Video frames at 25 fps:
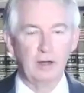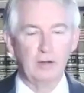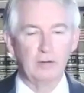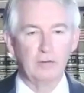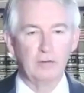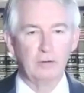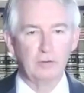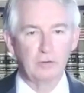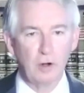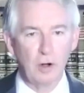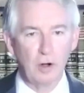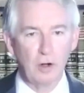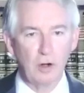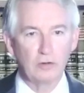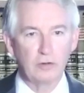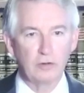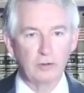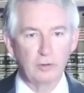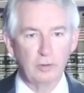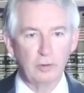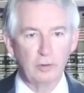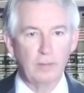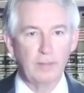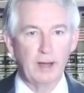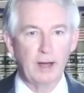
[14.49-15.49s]
to talk to
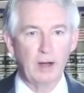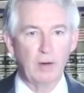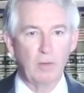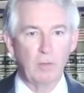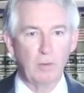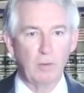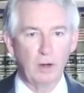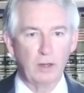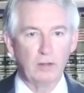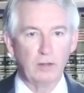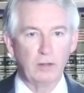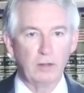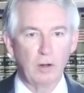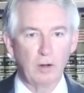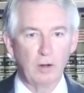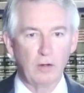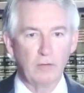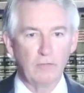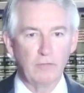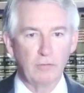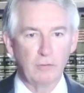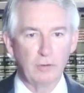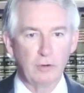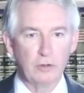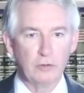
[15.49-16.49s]
you about what law
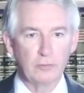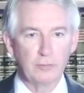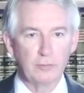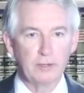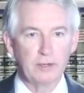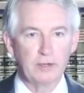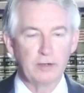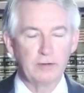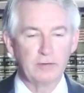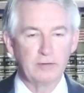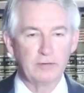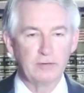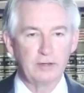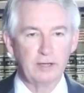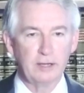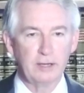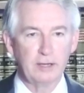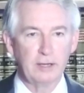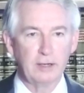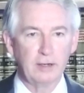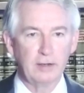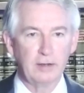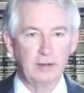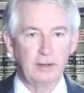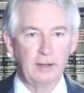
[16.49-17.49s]
enforcement is
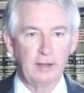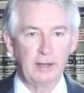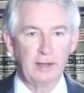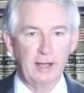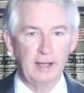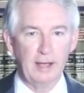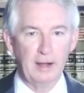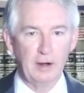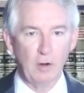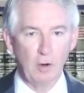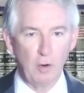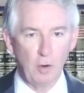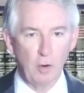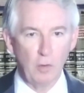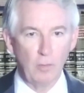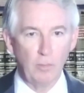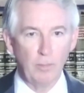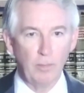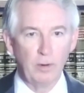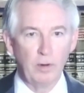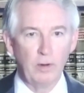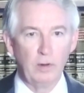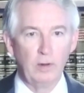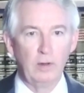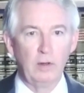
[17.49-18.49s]
seeing and hope